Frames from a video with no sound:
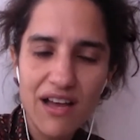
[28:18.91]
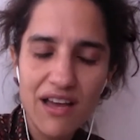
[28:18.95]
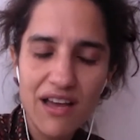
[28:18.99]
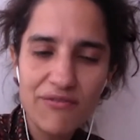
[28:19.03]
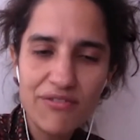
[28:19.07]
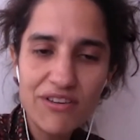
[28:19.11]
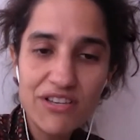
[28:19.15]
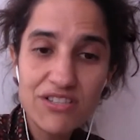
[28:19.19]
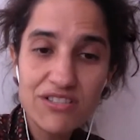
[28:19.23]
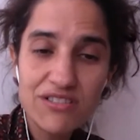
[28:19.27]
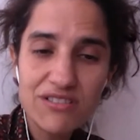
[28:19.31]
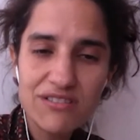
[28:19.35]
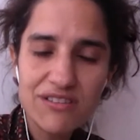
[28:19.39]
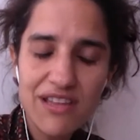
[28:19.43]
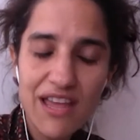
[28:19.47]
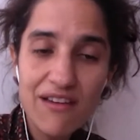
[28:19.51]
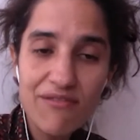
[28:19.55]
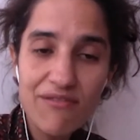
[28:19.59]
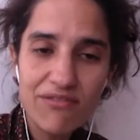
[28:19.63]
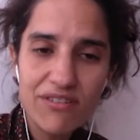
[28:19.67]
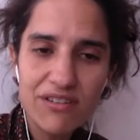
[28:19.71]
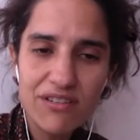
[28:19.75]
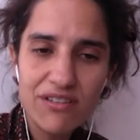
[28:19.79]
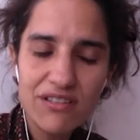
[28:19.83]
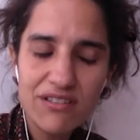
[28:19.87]
I think
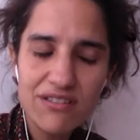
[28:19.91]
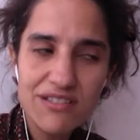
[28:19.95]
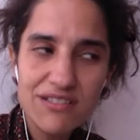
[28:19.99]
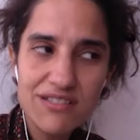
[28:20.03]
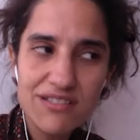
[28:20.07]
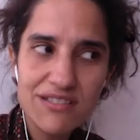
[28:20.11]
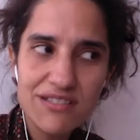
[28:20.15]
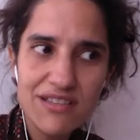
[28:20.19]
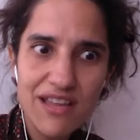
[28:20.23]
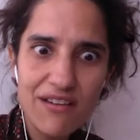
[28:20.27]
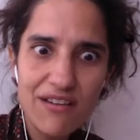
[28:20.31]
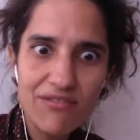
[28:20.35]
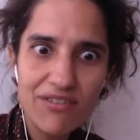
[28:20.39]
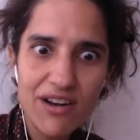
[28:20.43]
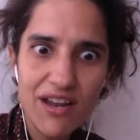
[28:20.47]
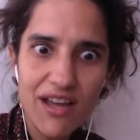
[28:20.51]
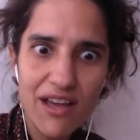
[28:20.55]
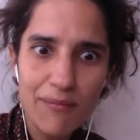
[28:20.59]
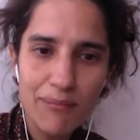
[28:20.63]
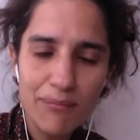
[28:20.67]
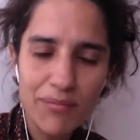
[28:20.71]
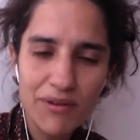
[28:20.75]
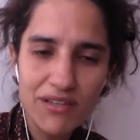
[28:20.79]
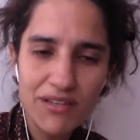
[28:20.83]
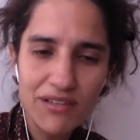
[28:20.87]
this never
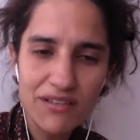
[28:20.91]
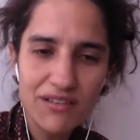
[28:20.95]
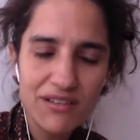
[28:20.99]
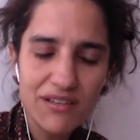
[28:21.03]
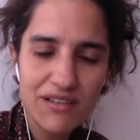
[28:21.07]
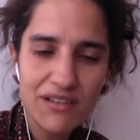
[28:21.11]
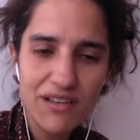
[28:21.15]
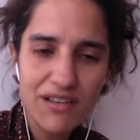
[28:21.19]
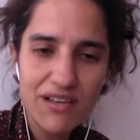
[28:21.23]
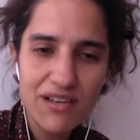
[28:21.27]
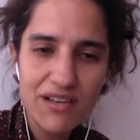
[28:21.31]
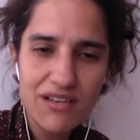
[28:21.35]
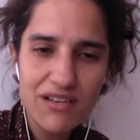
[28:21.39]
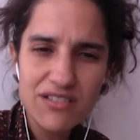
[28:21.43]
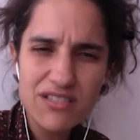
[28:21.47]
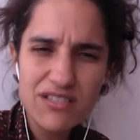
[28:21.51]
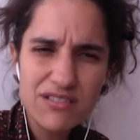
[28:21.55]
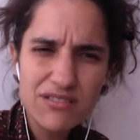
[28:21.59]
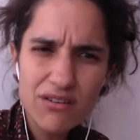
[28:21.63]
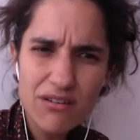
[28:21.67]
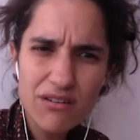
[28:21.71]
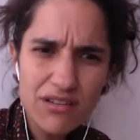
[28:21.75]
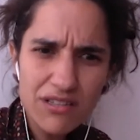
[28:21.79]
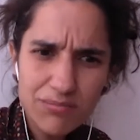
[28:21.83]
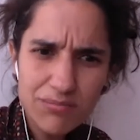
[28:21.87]
happened. She
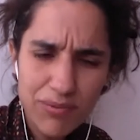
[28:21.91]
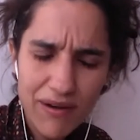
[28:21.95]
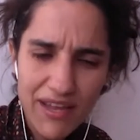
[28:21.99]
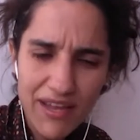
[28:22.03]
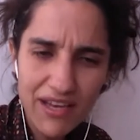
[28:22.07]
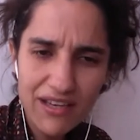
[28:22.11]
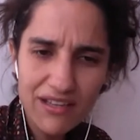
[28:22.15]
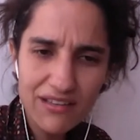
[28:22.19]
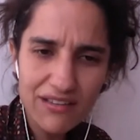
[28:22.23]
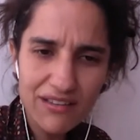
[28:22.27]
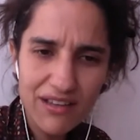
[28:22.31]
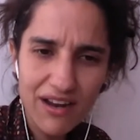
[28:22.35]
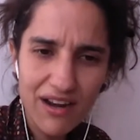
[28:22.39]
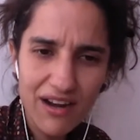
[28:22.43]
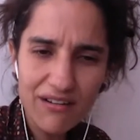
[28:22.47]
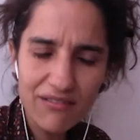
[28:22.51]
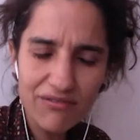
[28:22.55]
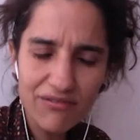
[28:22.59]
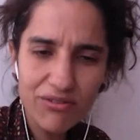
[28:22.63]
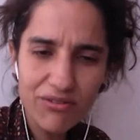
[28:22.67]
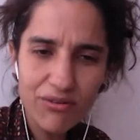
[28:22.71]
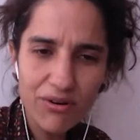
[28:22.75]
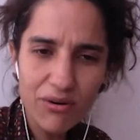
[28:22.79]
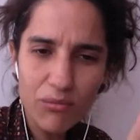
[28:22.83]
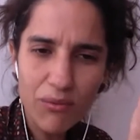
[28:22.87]
started playing
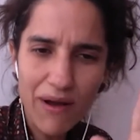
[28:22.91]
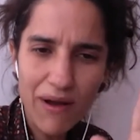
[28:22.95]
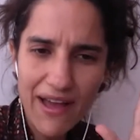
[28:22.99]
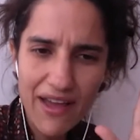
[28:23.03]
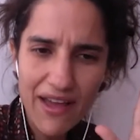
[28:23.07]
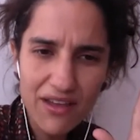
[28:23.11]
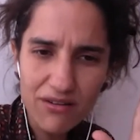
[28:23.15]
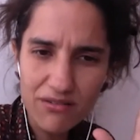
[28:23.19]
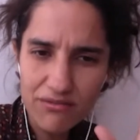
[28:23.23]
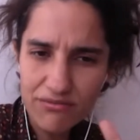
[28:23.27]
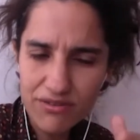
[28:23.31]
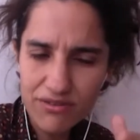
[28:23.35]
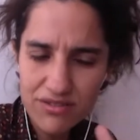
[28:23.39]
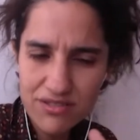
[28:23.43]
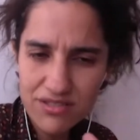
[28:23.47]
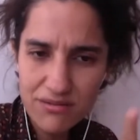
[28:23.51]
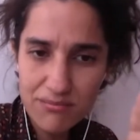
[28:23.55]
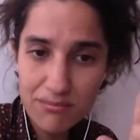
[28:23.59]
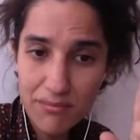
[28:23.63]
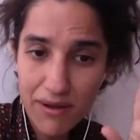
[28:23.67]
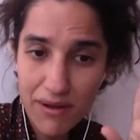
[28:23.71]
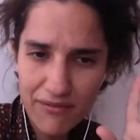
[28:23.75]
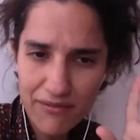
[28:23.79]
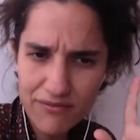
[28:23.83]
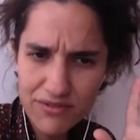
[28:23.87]
guitar for a while, for
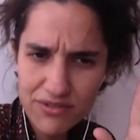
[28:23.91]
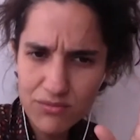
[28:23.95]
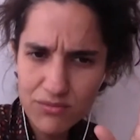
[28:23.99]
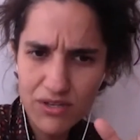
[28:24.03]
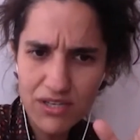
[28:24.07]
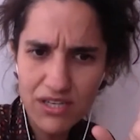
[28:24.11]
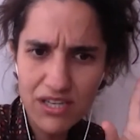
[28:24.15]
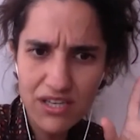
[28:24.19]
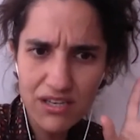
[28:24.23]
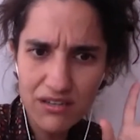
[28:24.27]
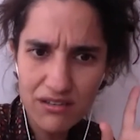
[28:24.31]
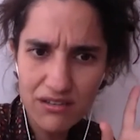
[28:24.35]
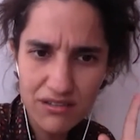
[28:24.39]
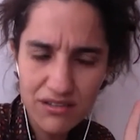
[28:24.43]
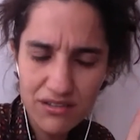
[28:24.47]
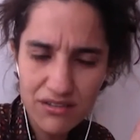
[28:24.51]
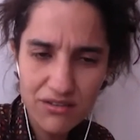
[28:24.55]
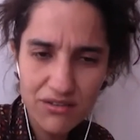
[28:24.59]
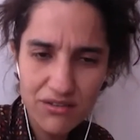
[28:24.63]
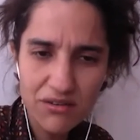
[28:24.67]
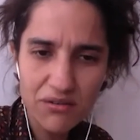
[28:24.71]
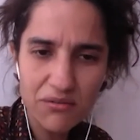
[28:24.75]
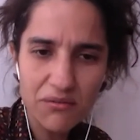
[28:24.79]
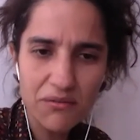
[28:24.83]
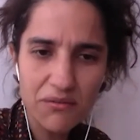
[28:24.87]
some months, 1 year, I
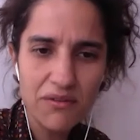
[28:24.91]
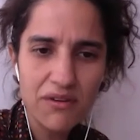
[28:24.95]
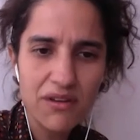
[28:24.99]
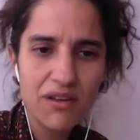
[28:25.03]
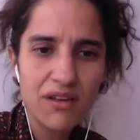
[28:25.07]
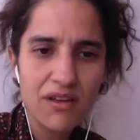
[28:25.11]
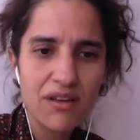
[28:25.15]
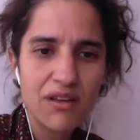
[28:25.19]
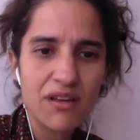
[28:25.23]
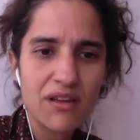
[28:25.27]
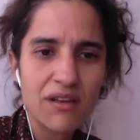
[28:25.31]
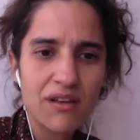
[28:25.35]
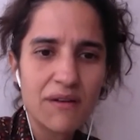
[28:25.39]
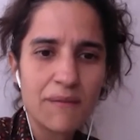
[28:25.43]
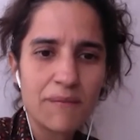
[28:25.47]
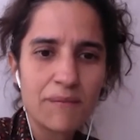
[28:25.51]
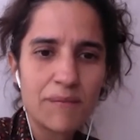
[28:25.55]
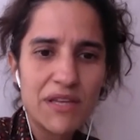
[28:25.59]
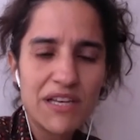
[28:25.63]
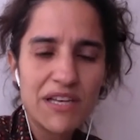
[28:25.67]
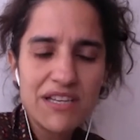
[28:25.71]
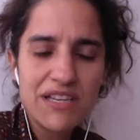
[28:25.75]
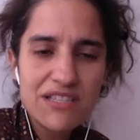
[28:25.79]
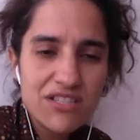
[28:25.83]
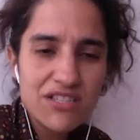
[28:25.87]
don't know,
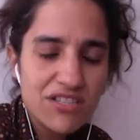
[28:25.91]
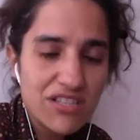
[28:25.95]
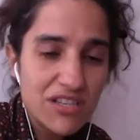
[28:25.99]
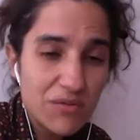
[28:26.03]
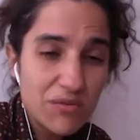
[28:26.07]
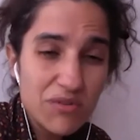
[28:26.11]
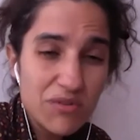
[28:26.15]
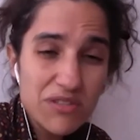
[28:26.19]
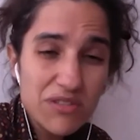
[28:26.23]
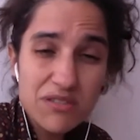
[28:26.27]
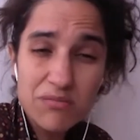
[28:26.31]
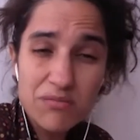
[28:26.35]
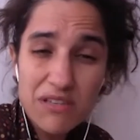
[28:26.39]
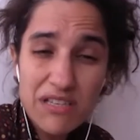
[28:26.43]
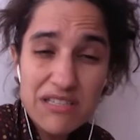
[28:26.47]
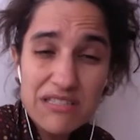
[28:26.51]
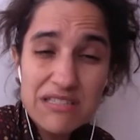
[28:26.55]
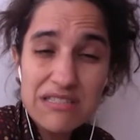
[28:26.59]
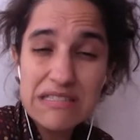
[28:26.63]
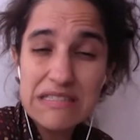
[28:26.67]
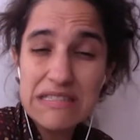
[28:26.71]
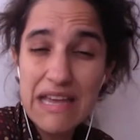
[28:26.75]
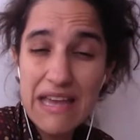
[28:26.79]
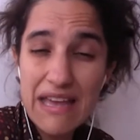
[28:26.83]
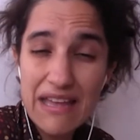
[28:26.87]
because she was really
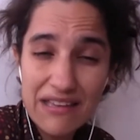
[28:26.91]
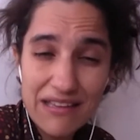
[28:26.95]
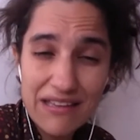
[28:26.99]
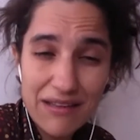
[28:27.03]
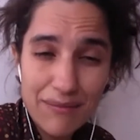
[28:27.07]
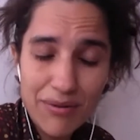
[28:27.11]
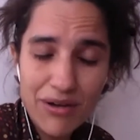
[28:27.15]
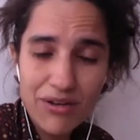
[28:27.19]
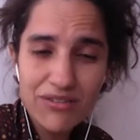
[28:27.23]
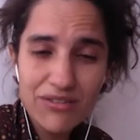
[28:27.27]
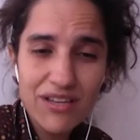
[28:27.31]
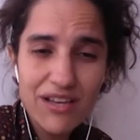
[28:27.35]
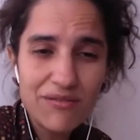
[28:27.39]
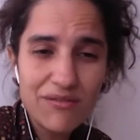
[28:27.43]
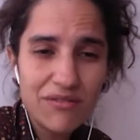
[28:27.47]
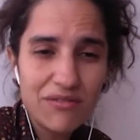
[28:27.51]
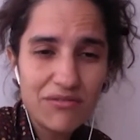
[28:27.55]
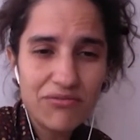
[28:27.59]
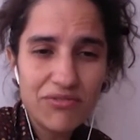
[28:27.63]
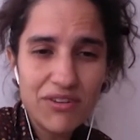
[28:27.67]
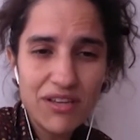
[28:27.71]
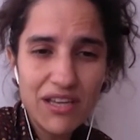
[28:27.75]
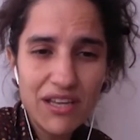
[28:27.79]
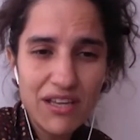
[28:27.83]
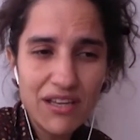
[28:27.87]
sad about
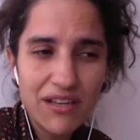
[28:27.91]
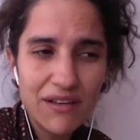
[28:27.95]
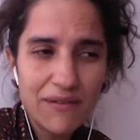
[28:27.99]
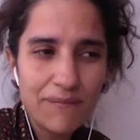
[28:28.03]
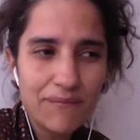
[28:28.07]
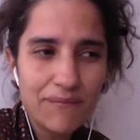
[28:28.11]
everything.